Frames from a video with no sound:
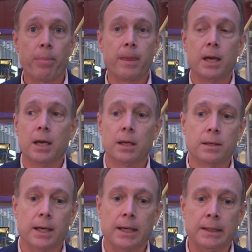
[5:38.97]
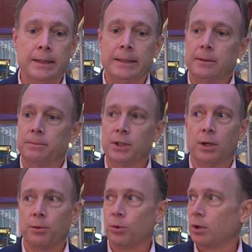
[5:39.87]
And uh, you
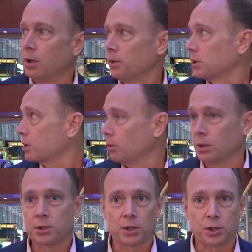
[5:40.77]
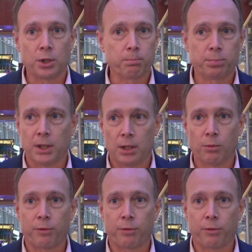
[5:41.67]
know, we're on this gorgeous ship uh,